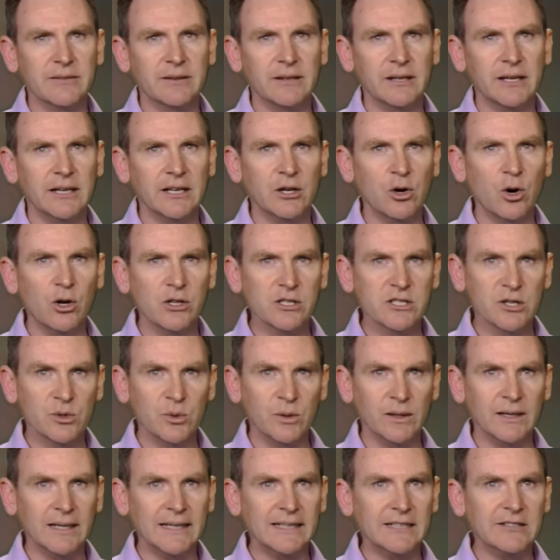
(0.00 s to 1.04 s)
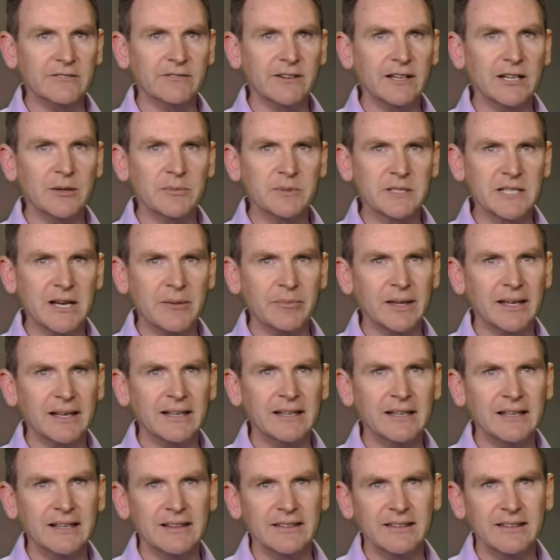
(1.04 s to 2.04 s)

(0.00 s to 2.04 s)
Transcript: and consequently develop something